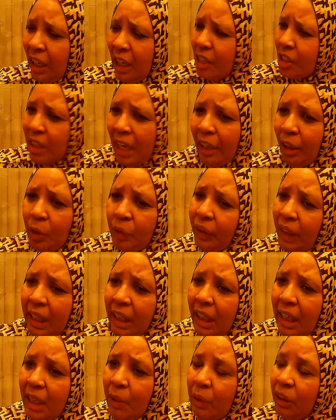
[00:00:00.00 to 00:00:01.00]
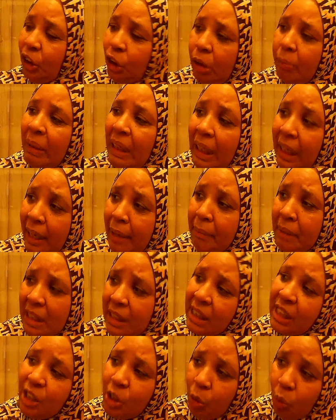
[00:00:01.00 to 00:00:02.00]
So I don't think anyone should be
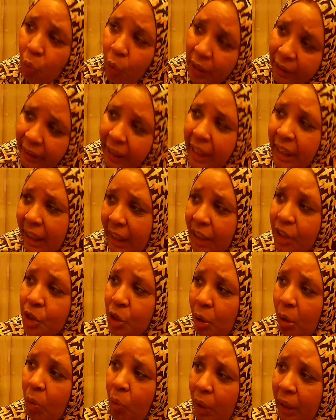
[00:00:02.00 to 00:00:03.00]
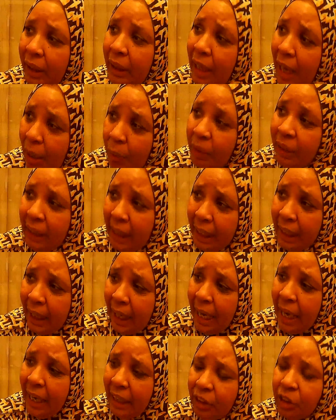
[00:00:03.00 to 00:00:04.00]
limited to what they can do and what they
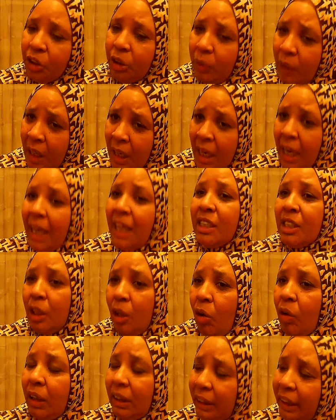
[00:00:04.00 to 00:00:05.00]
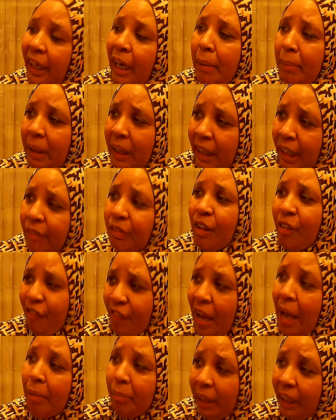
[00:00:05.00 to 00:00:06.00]
can't do, as long as they're able to give the
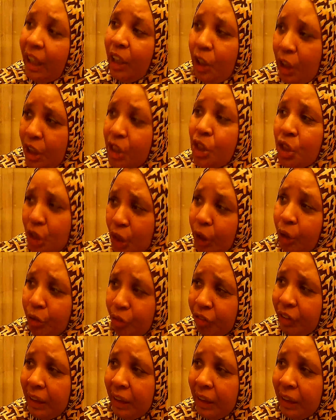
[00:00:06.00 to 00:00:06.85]
family a good service.